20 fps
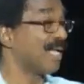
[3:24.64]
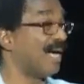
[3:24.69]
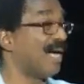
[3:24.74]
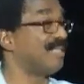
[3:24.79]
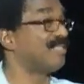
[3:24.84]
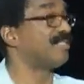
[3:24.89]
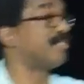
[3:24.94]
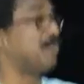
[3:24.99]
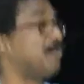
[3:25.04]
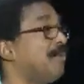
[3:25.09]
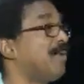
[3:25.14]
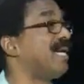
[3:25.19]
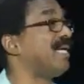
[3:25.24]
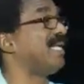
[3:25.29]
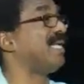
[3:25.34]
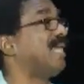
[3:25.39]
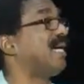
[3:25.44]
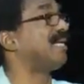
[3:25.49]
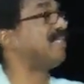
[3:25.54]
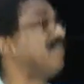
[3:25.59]
And so
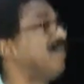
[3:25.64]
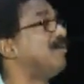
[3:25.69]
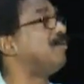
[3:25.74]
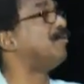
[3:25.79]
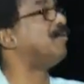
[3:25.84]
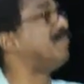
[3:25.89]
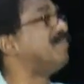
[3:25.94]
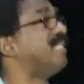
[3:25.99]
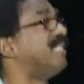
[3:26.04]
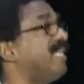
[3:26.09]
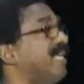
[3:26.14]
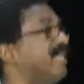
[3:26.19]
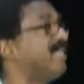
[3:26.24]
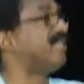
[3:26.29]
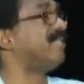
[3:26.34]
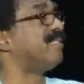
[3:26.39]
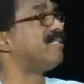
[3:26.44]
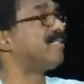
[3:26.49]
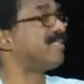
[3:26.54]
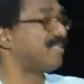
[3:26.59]
what they had done over the
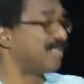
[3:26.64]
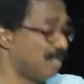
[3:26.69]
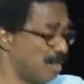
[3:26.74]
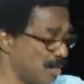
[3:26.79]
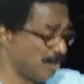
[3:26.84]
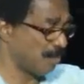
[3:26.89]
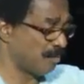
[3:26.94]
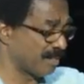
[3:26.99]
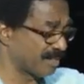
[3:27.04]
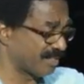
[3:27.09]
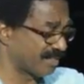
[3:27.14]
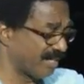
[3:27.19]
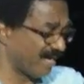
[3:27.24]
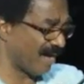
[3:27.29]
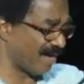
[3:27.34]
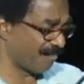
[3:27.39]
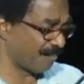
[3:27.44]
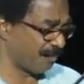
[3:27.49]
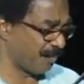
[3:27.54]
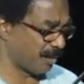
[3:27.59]
years was to
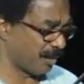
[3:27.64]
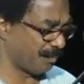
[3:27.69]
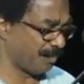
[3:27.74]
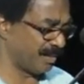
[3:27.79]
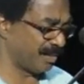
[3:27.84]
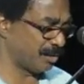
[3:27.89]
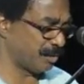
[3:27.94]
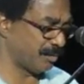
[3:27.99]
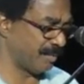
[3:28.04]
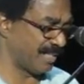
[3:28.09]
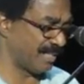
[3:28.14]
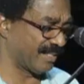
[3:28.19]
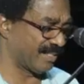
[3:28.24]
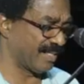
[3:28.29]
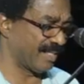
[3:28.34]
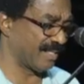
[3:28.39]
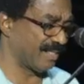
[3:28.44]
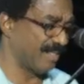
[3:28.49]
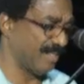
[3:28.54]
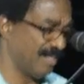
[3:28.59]
have
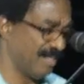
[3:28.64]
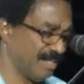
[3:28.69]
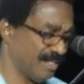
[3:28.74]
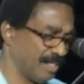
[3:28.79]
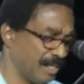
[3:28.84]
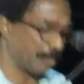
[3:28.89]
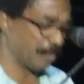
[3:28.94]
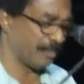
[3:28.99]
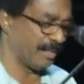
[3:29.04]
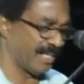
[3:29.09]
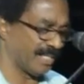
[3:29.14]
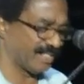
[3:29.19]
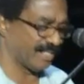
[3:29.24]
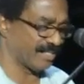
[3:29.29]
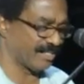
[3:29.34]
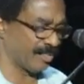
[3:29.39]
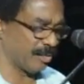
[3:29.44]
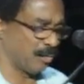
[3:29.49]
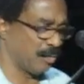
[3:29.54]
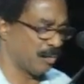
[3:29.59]
perpetrated the
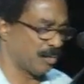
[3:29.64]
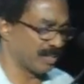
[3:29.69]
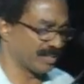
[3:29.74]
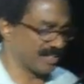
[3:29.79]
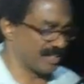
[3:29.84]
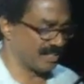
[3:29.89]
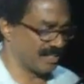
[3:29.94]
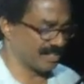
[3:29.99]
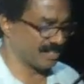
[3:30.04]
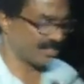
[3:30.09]
greatest hoax in